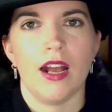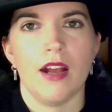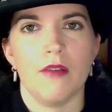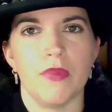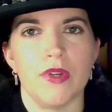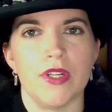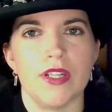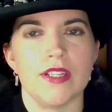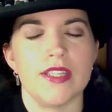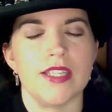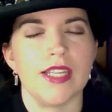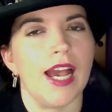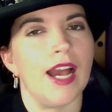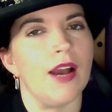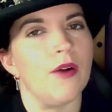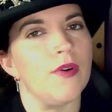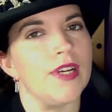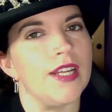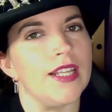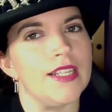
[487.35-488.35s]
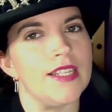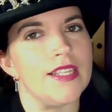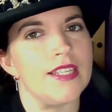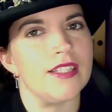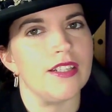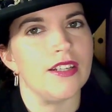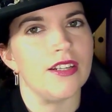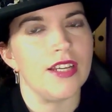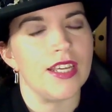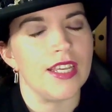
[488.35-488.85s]
But our
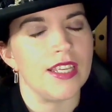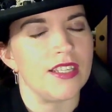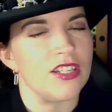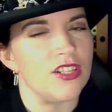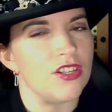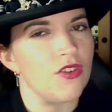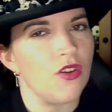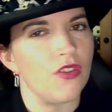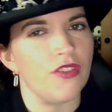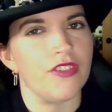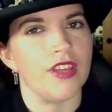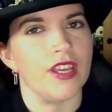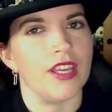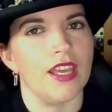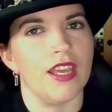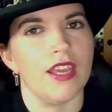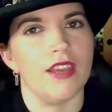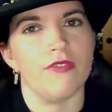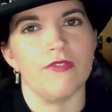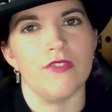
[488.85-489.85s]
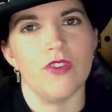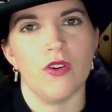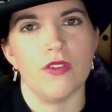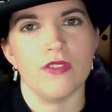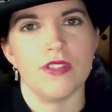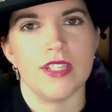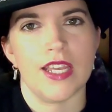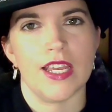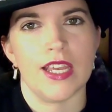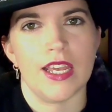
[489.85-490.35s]
Callisto is nothing if
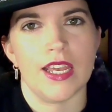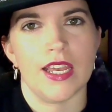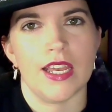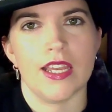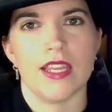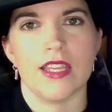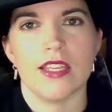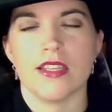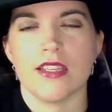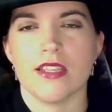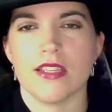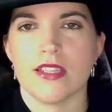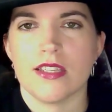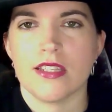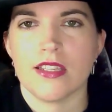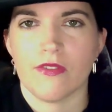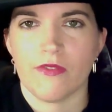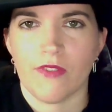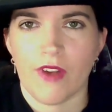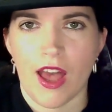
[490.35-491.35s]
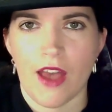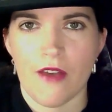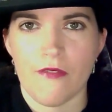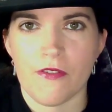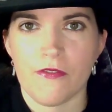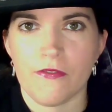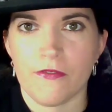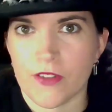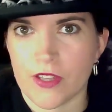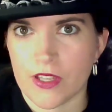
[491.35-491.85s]
not a
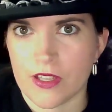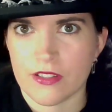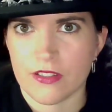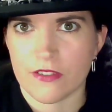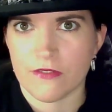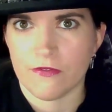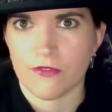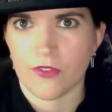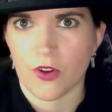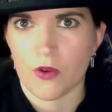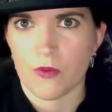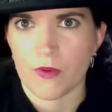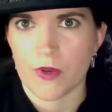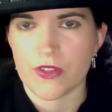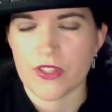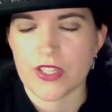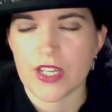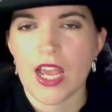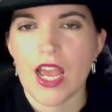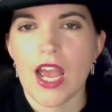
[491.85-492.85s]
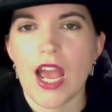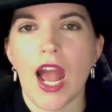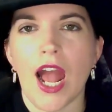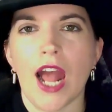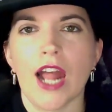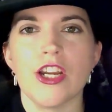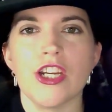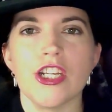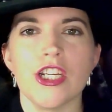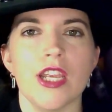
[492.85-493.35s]
survivor first and foremost,
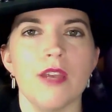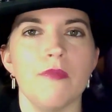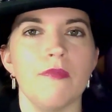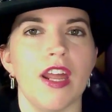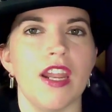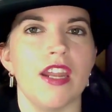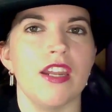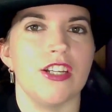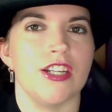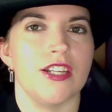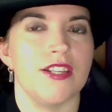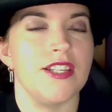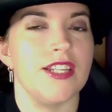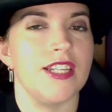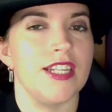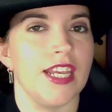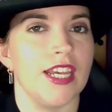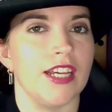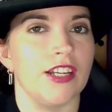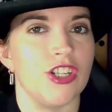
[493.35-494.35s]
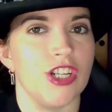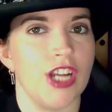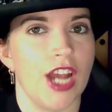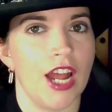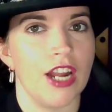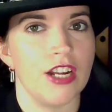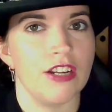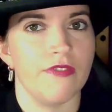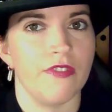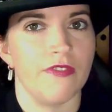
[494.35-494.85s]
and she manages to take
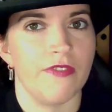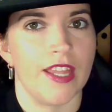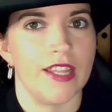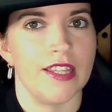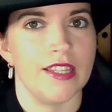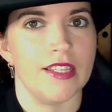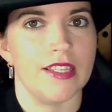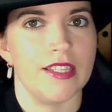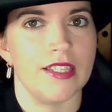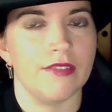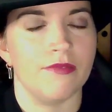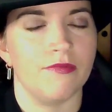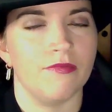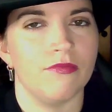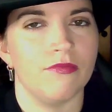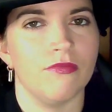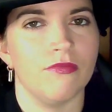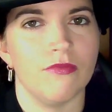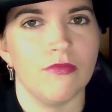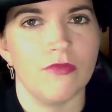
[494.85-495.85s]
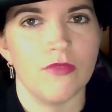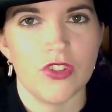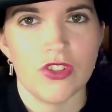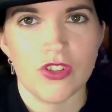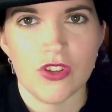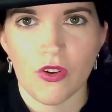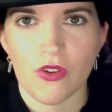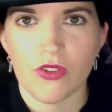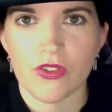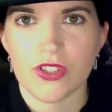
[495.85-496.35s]
charge of events,
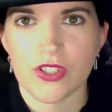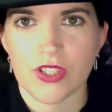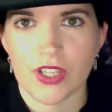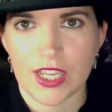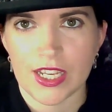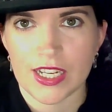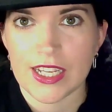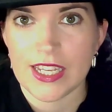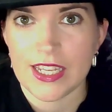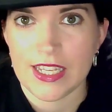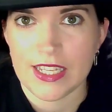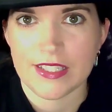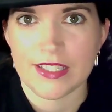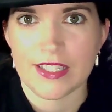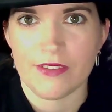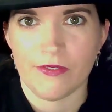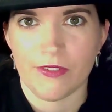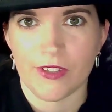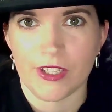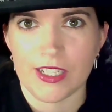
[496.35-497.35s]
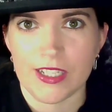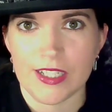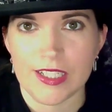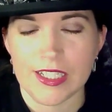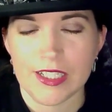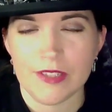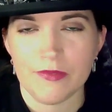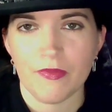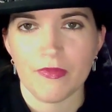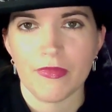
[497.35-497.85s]
not an easy feat.
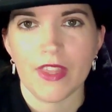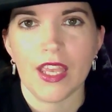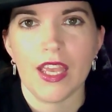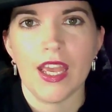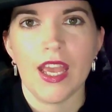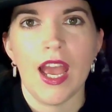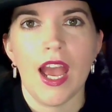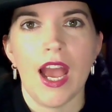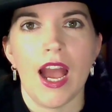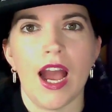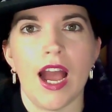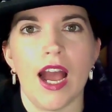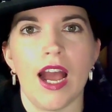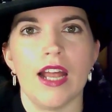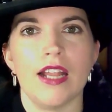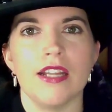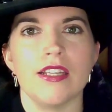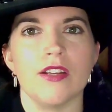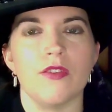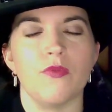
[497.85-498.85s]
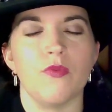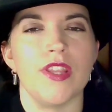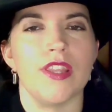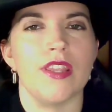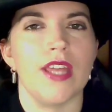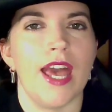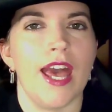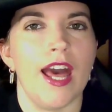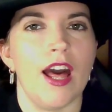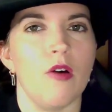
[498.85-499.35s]
And with
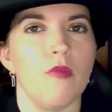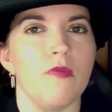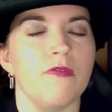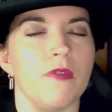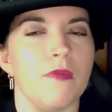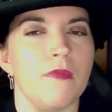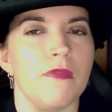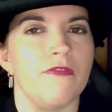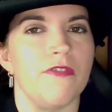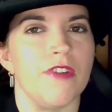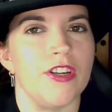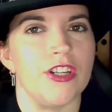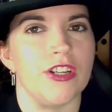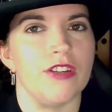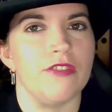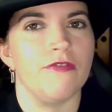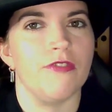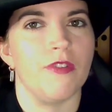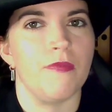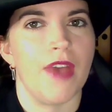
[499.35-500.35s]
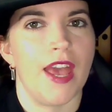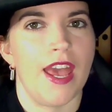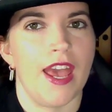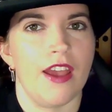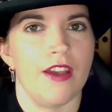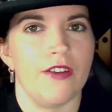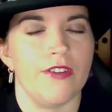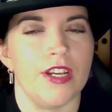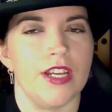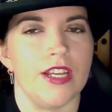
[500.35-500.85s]
help from a vision from
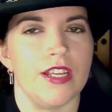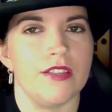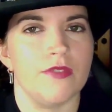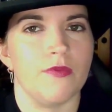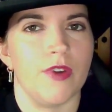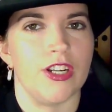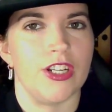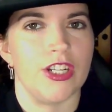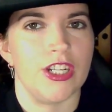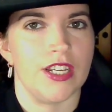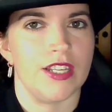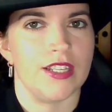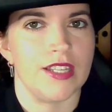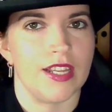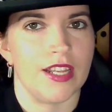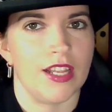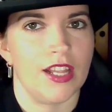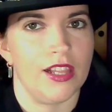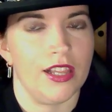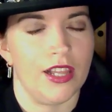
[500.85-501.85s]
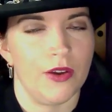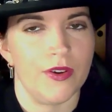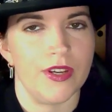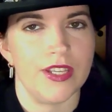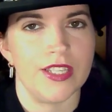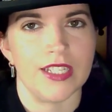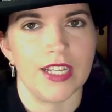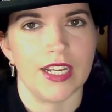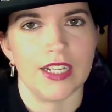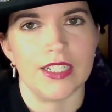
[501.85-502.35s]
Ares when she is at her
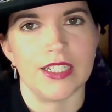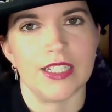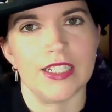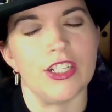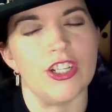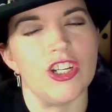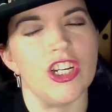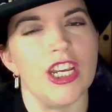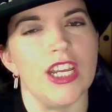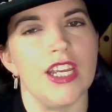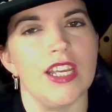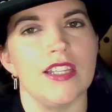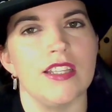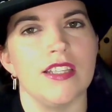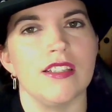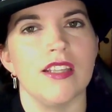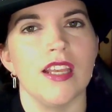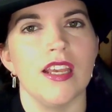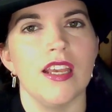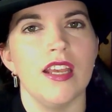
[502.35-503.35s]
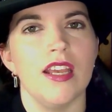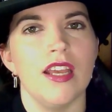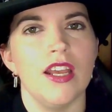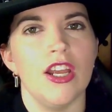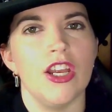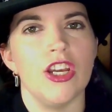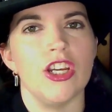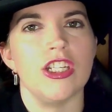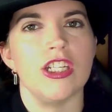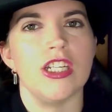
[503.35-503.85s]
lowest and in chains,
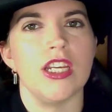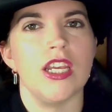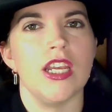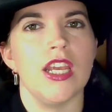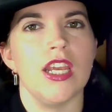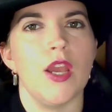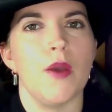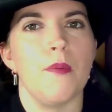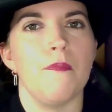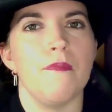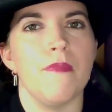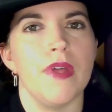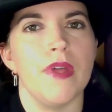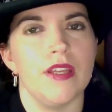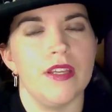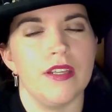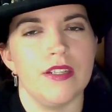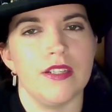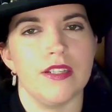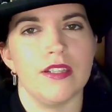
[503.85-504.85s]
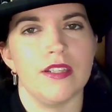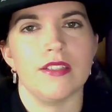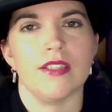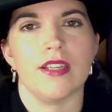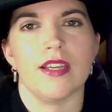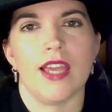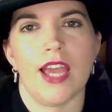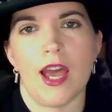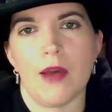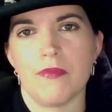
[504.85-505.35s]
she murders
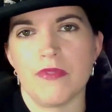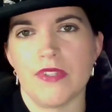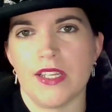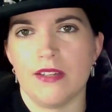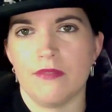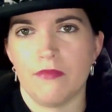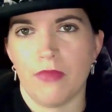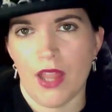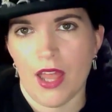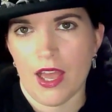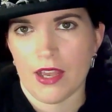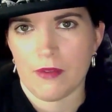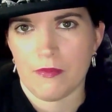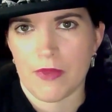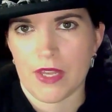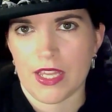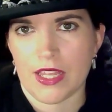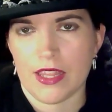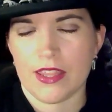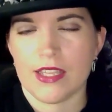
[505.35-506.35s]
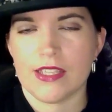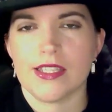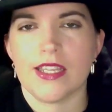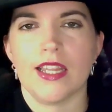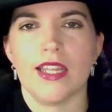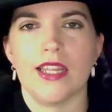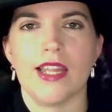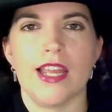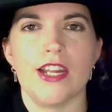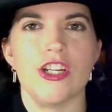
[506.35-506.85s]
Captain Blackmane, this
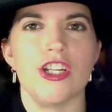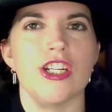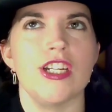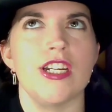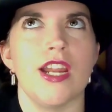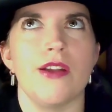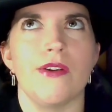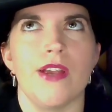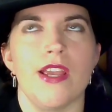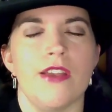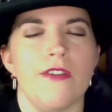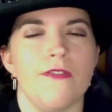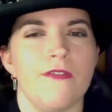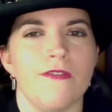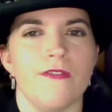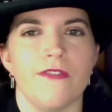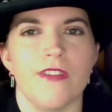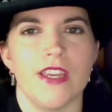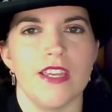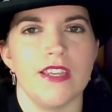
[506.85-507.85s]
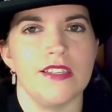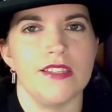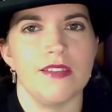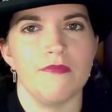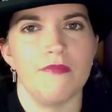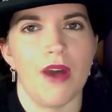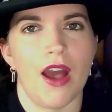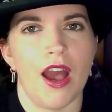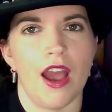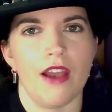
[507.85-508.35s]
legendary
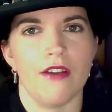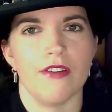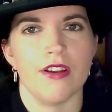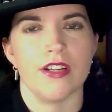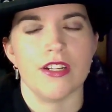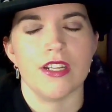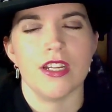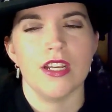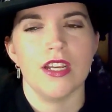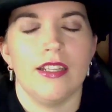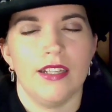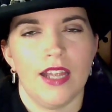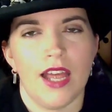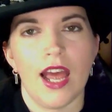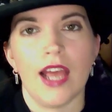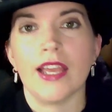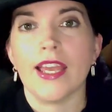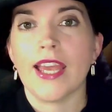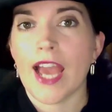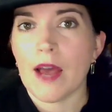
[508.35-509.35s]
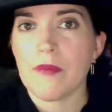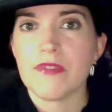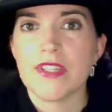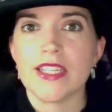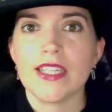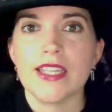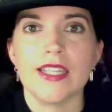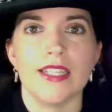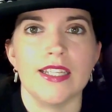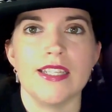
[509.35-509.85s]
fearsome pirate, and
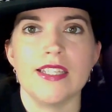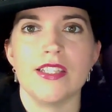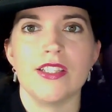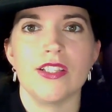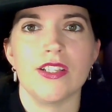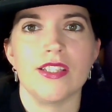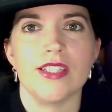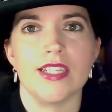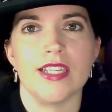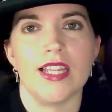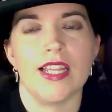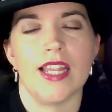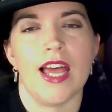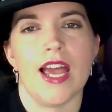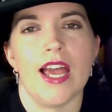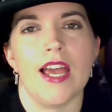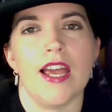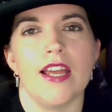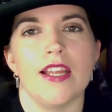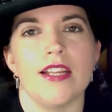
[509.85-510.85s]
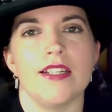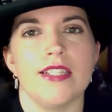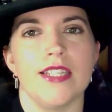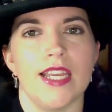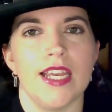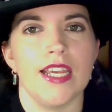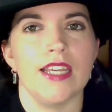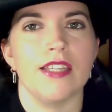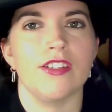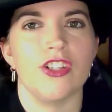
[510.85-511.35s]
Captain Callisto Sinclair
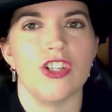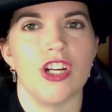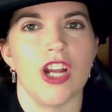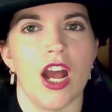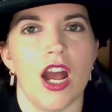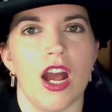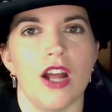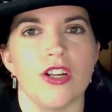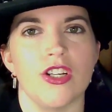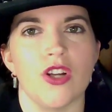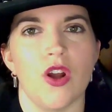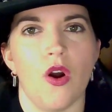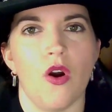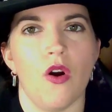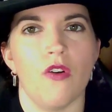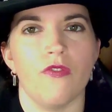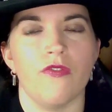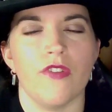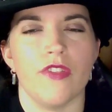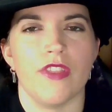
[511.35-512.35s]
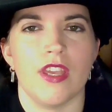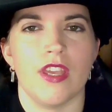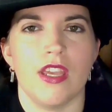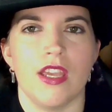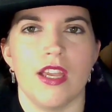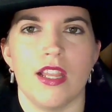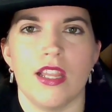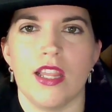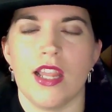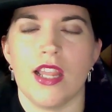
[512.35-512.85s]
takes charge of
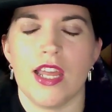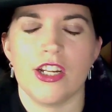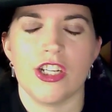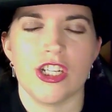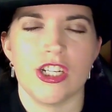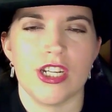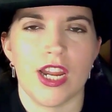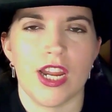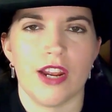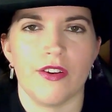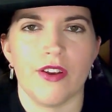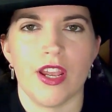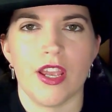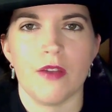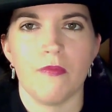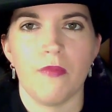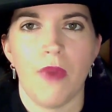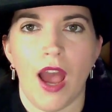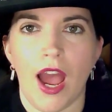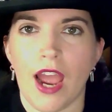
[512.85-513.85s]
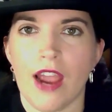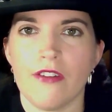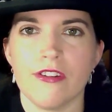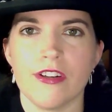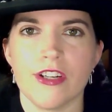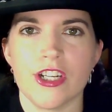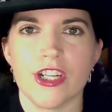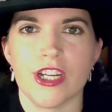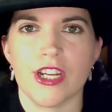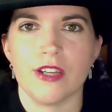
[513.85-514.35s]
the legendary
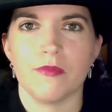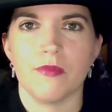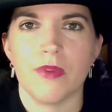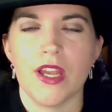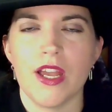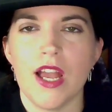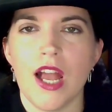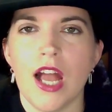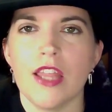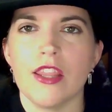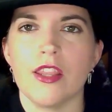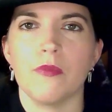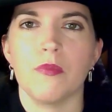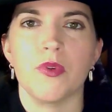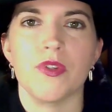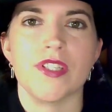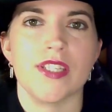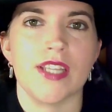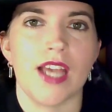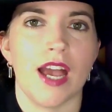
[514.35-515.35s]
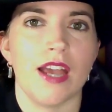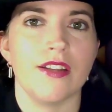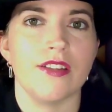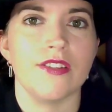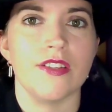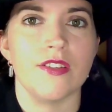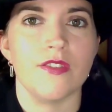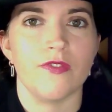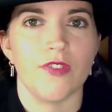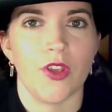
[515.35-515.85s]
pirate ship, the
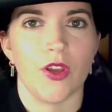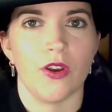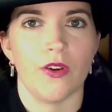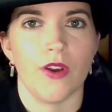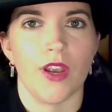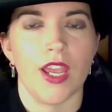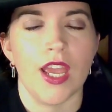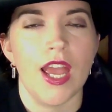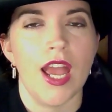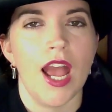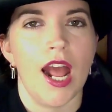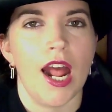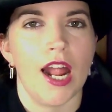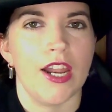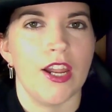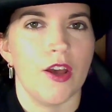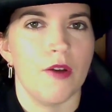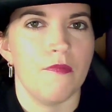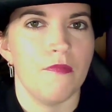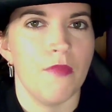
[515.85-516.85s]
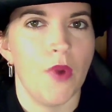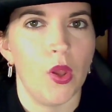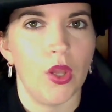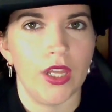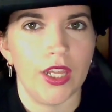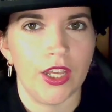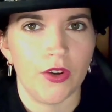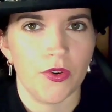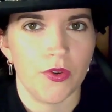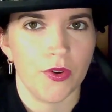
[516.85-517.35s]
Poseidon's Fury, and her
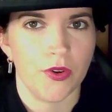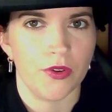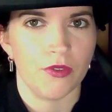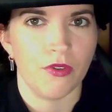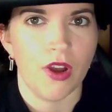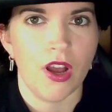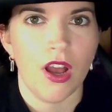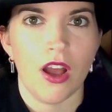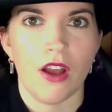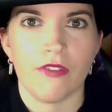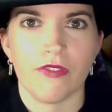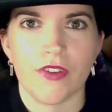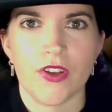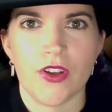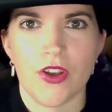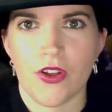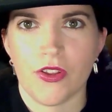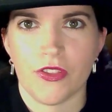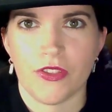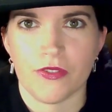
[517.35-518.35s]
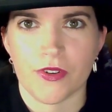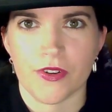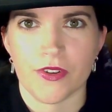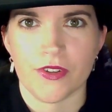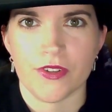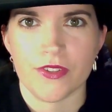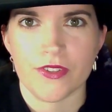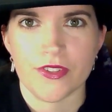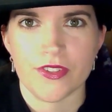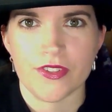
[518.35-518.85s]
motley crew of
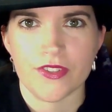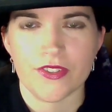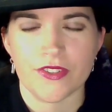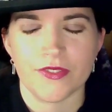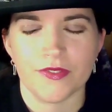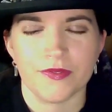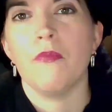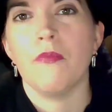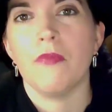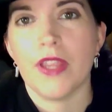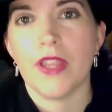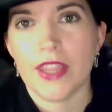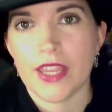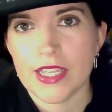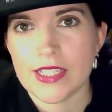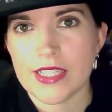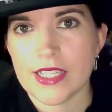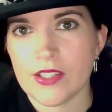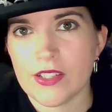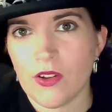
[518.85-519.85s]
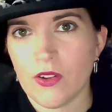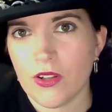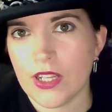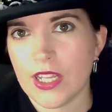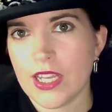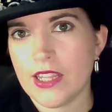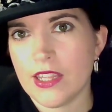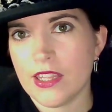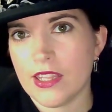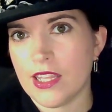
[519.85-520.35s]
cutthroats. But this is all
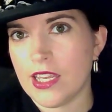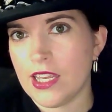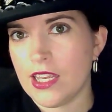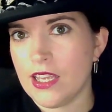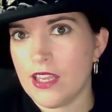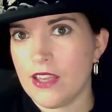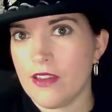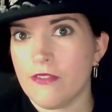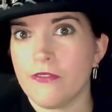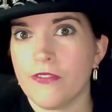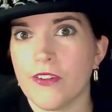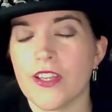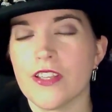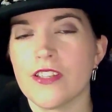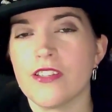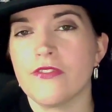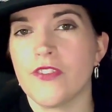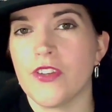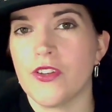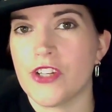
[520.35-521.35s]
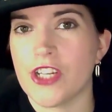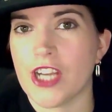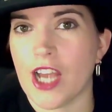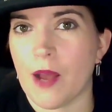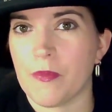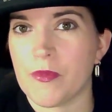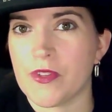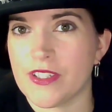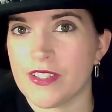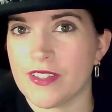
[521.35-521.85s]
in the first few
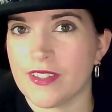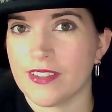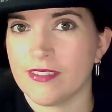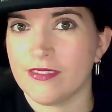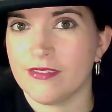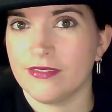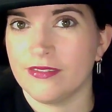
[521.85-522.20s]
chapters.